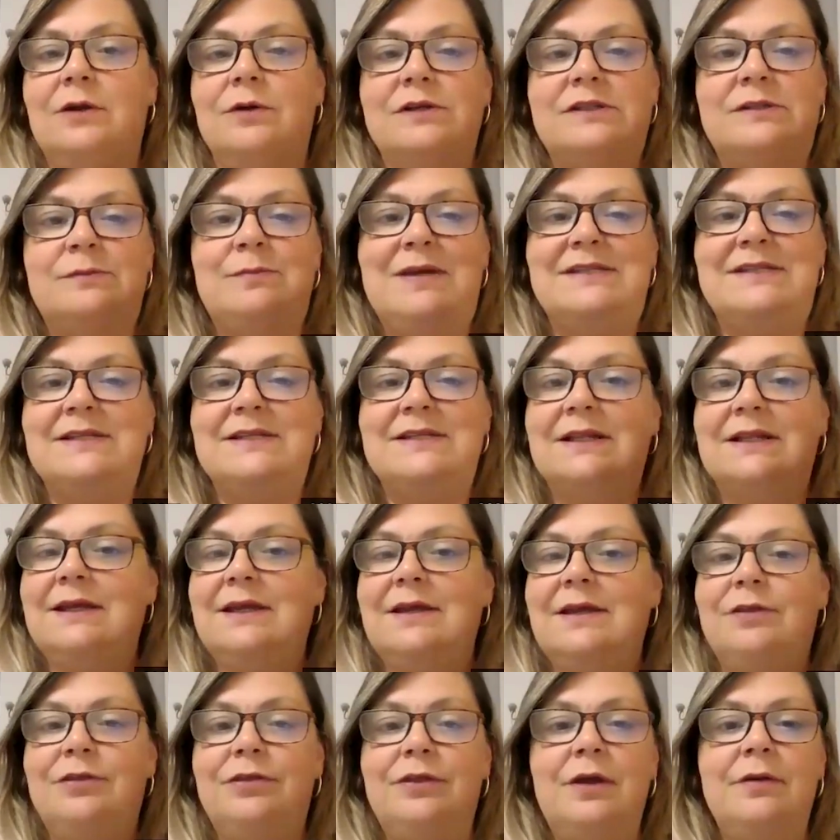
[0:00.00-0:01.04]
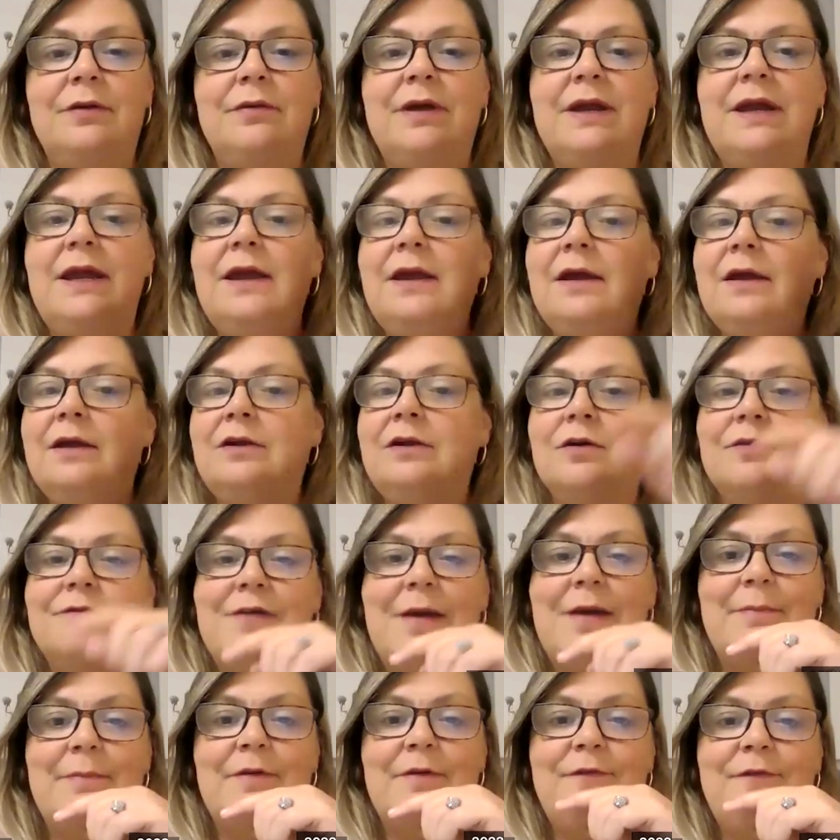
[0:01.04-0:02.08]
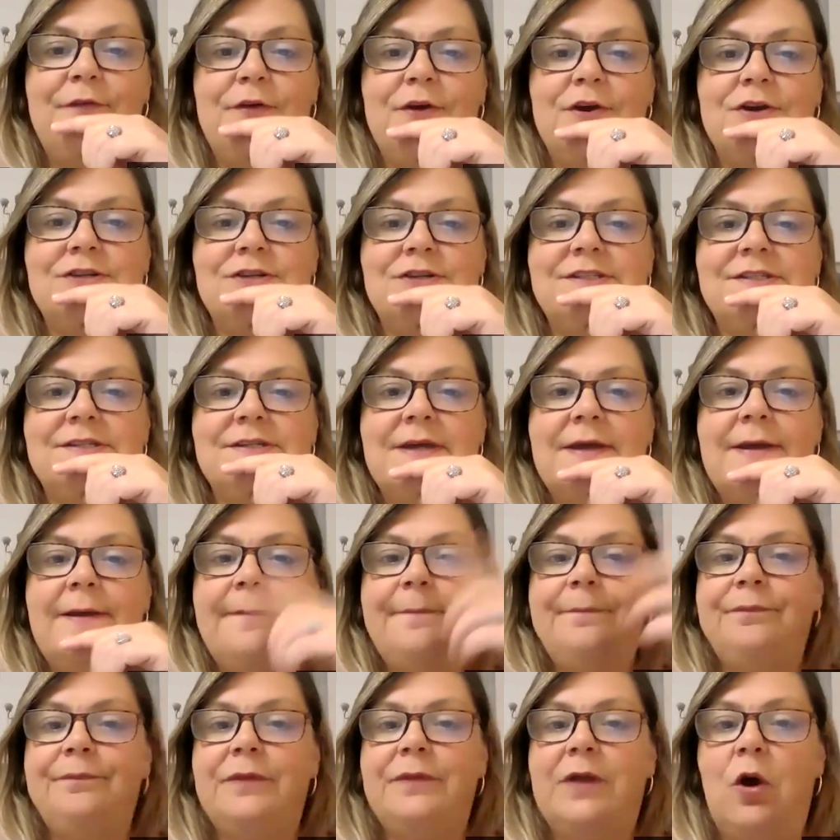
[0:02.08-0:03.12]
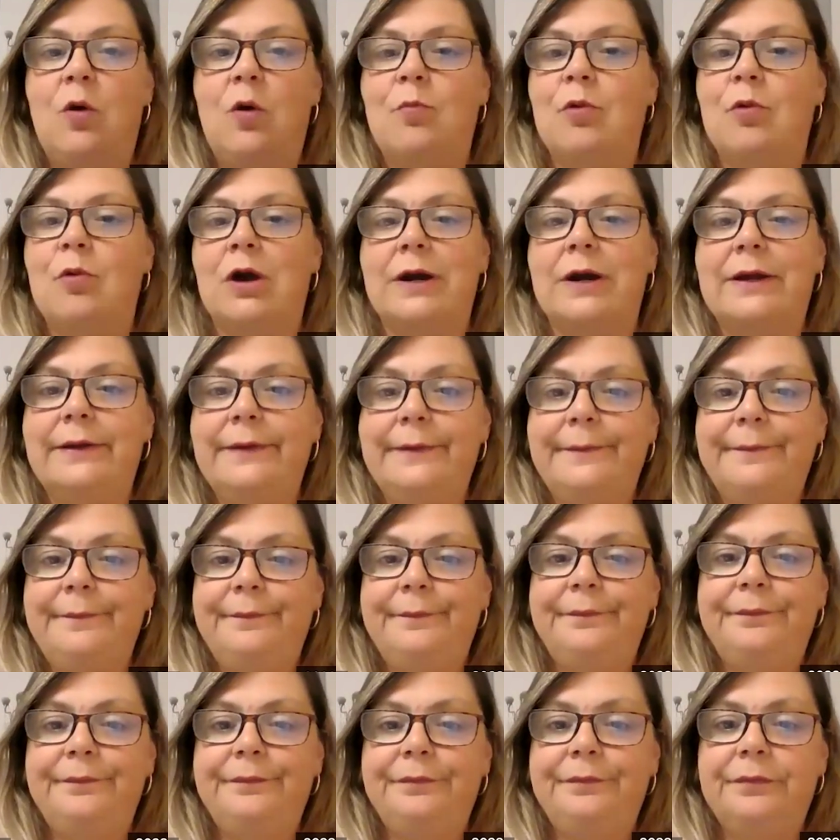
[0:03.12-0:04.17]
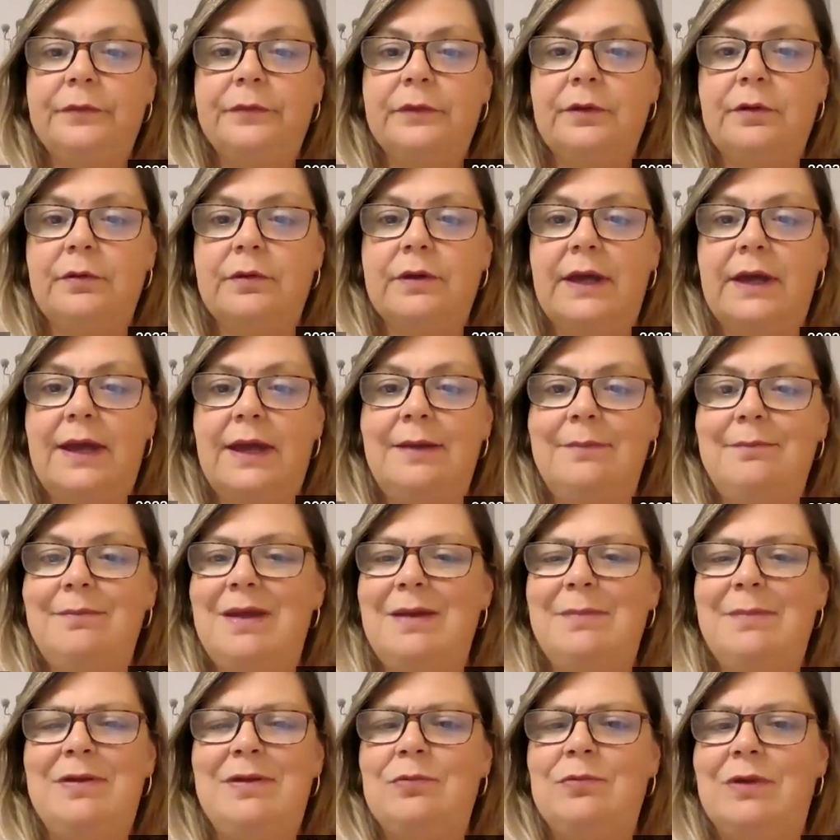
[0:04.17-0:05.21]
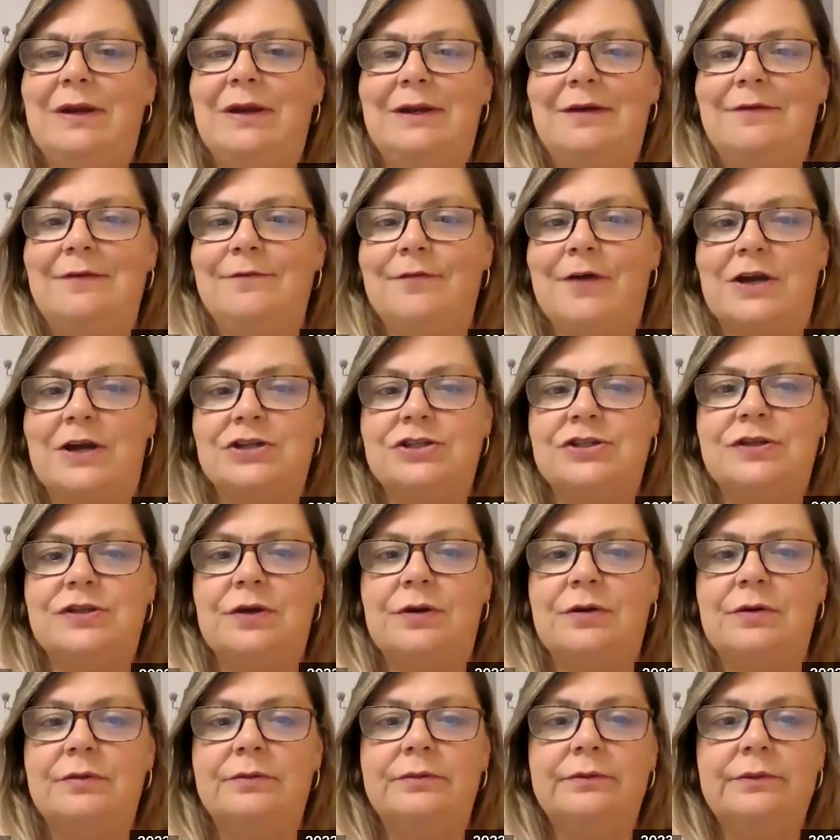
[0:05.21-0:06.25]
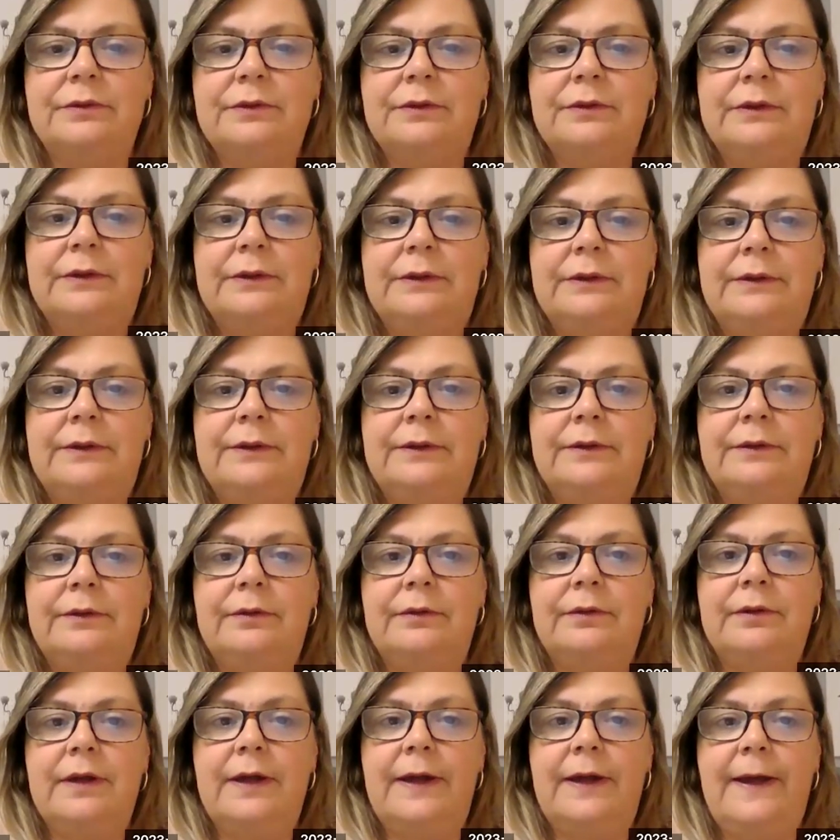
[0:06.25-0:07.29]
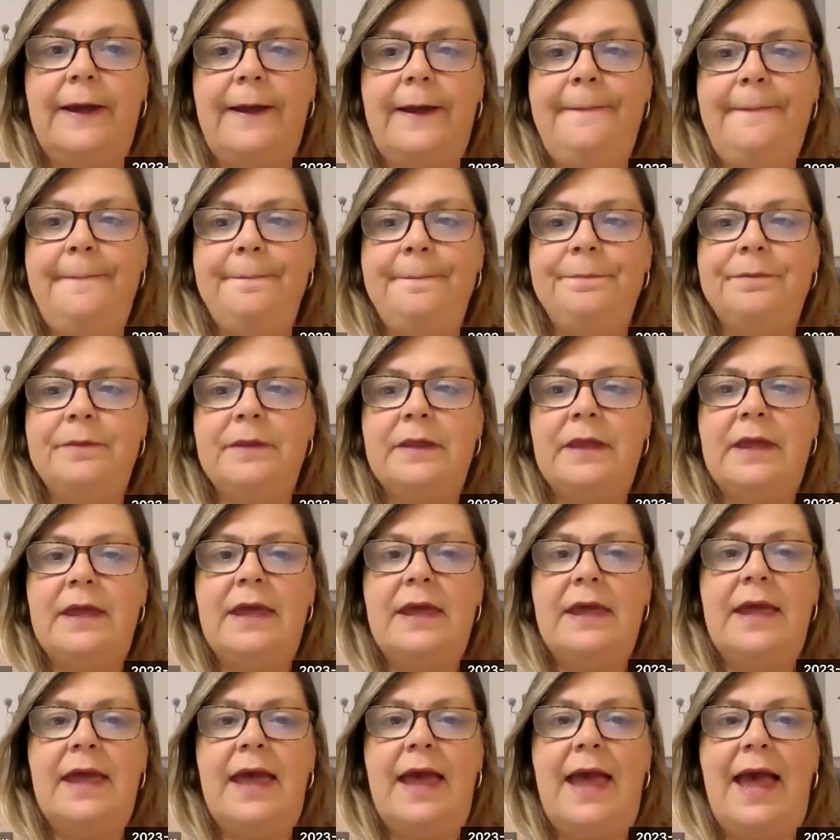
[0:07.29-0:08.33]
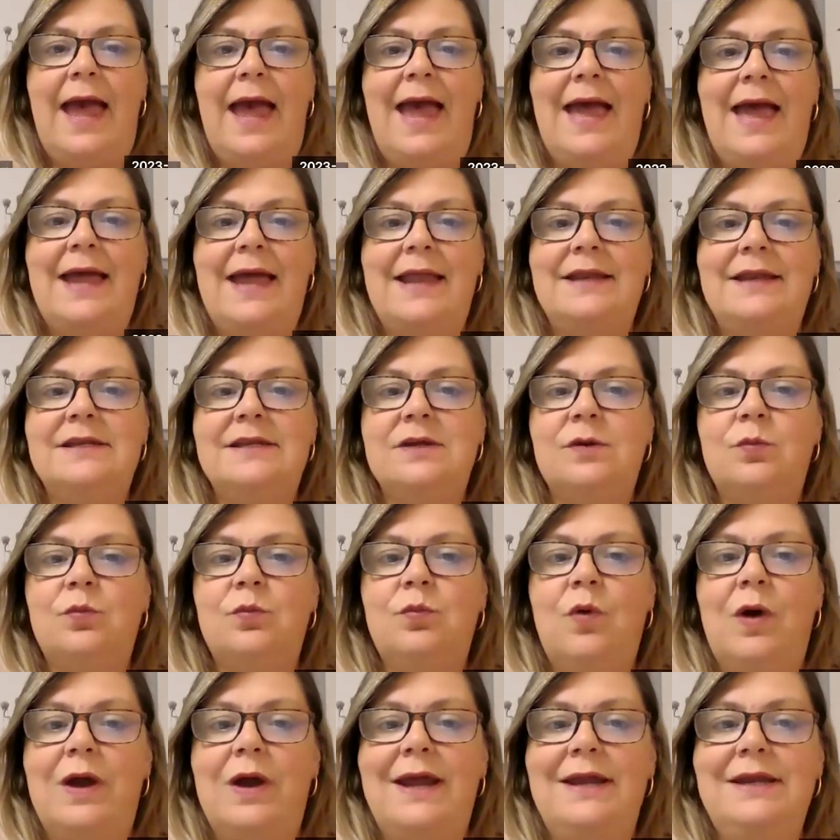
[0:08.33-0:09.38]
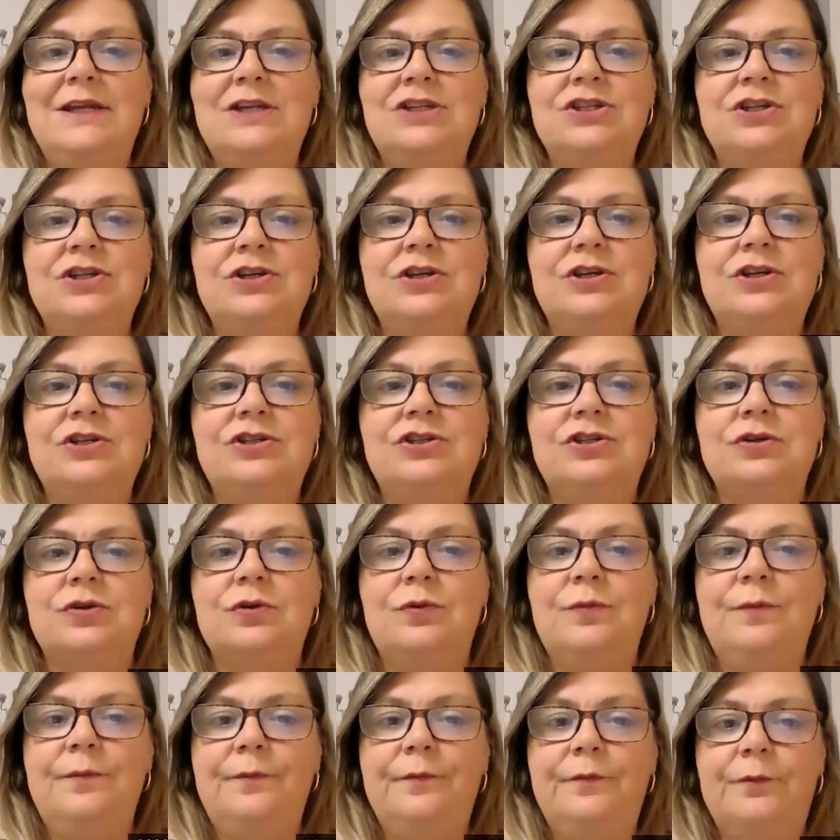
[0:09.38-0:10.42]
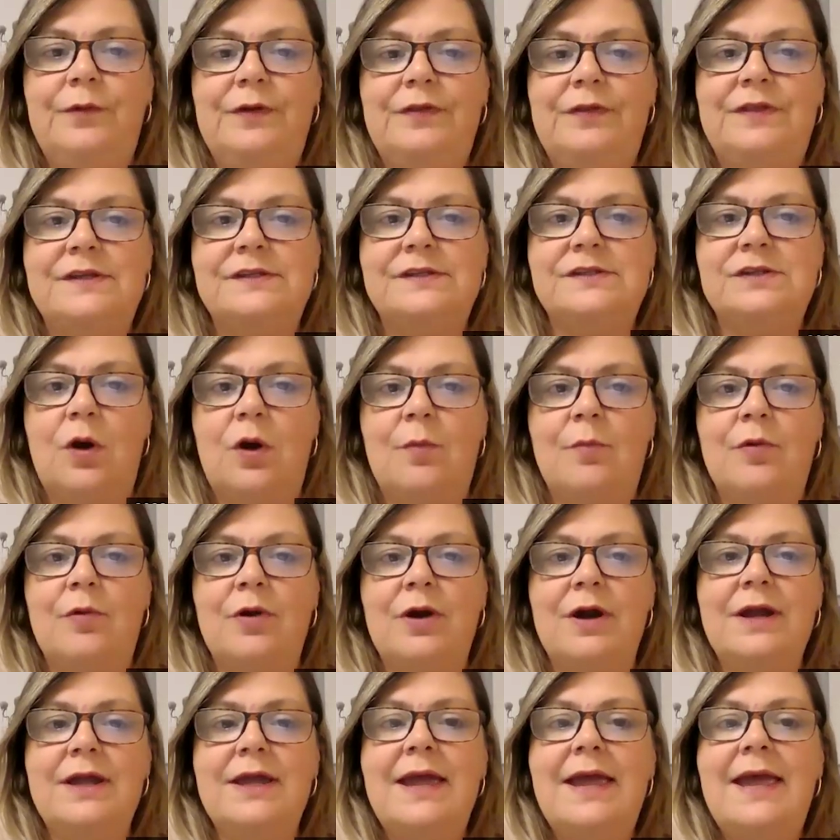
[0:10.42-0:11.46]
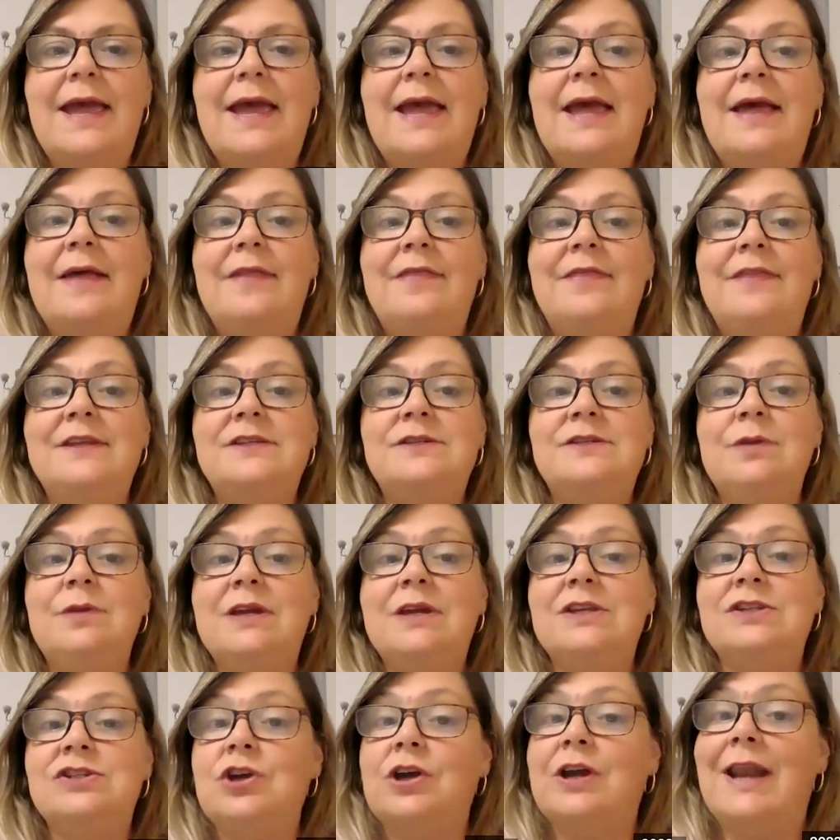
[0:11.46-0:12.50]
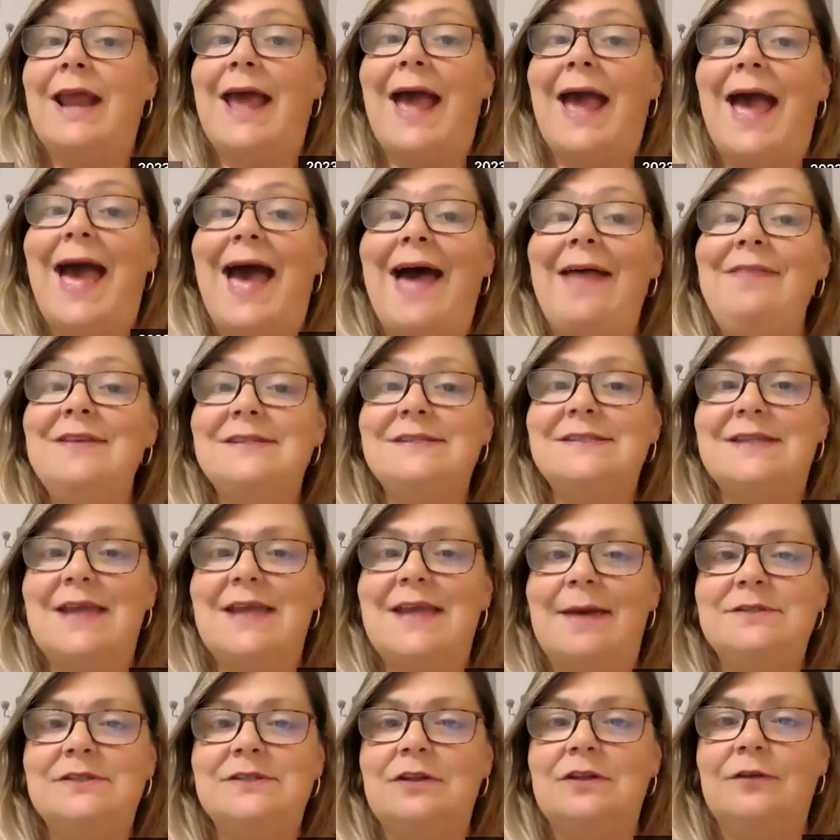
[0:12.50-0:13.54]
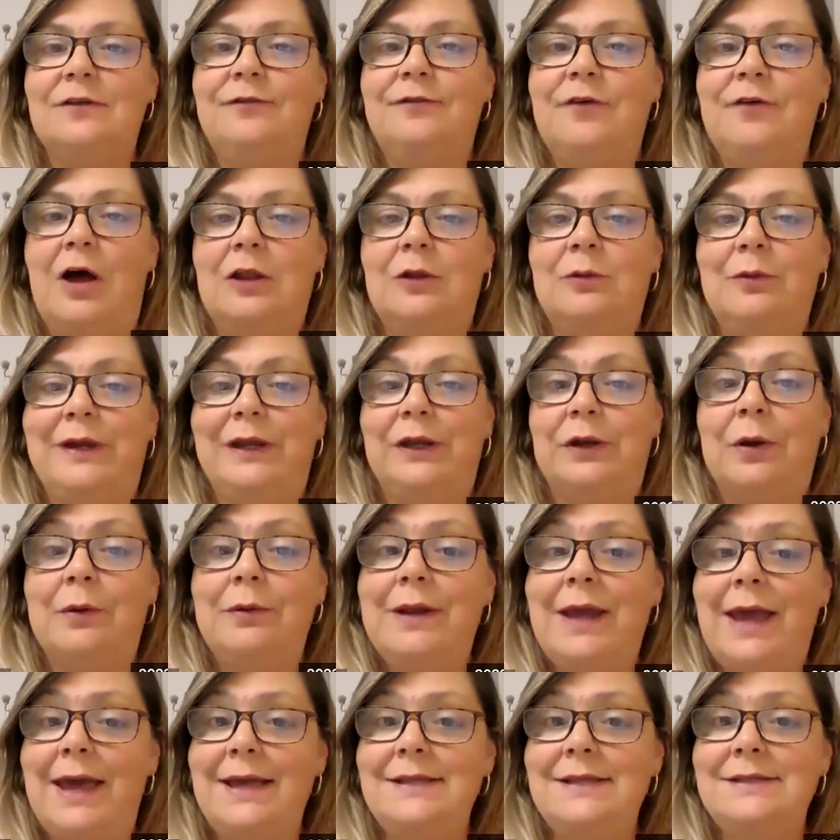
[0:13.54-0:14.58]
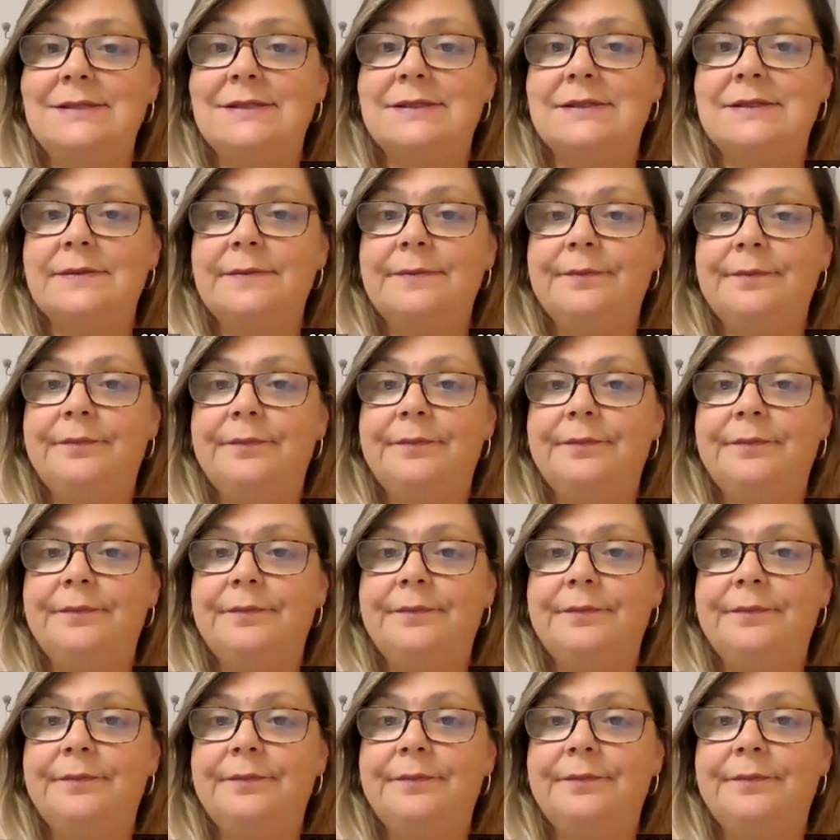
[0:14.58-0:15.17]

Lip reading: it's basically theory, November 1st, homework. Okay, maybe written in French though. Okay, And what I need you to do with this homework this week is you're going to add the stems to the following note heads.